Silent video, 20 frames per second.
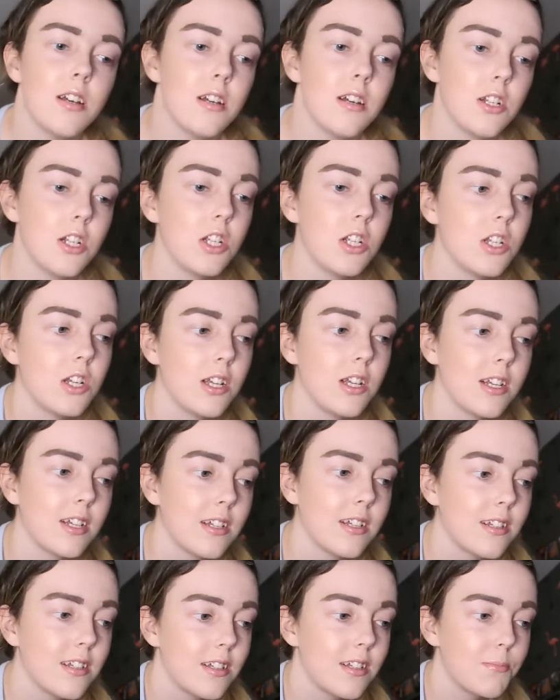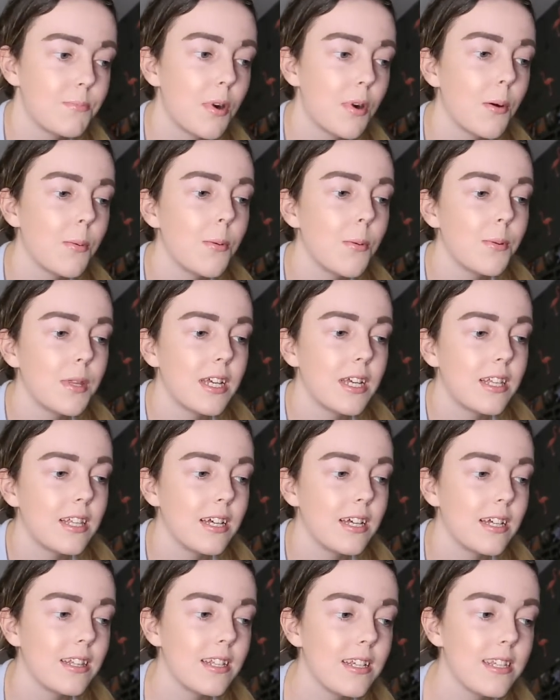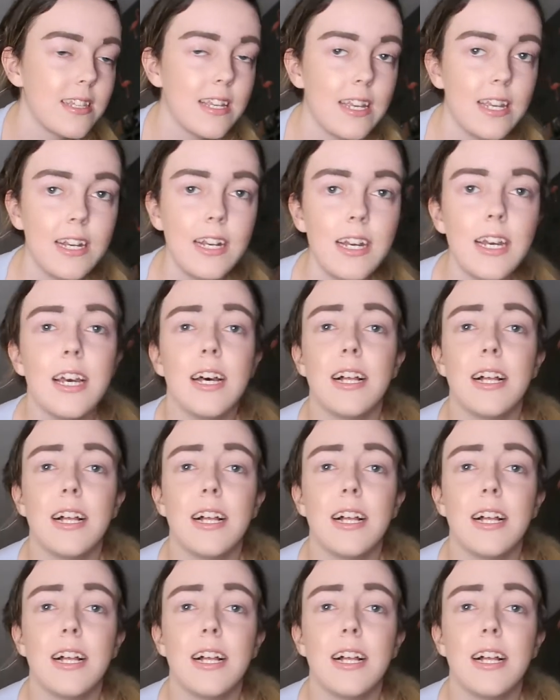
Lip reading: as you can probably clearly see.